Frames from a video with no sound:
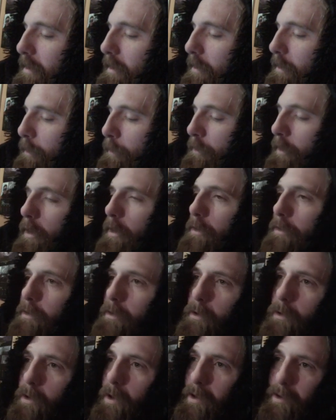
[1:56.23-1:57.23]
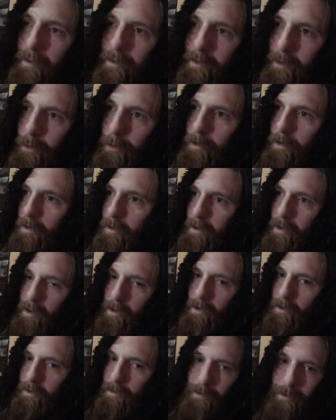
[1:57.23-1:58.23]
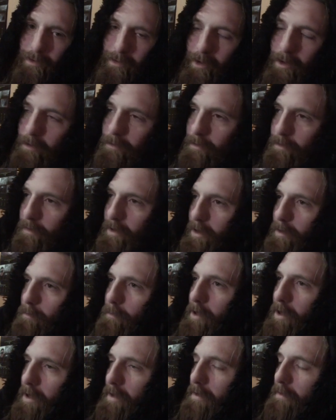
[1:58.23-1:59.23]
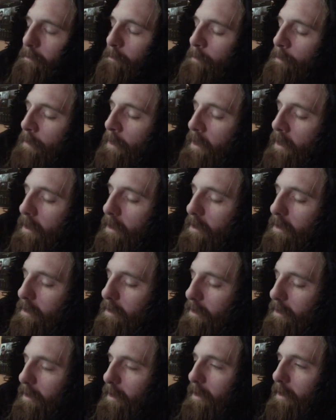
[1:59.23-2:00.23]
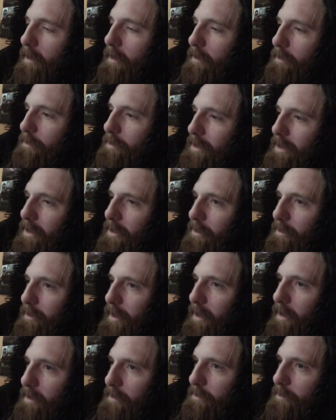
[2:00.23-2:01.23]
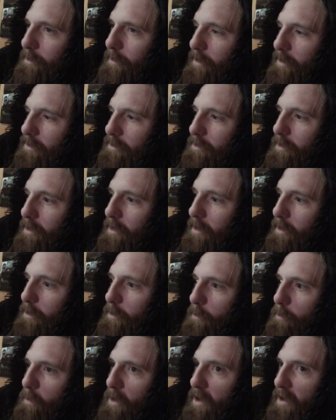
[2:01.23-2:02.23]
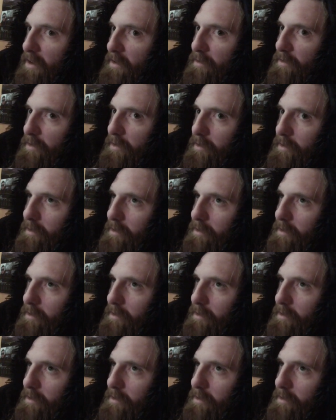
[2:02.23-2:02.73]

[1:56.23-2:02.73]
who's also, like, a serial killer. She's out of her fucking mind and uh, she kills guys who like cheat on their wives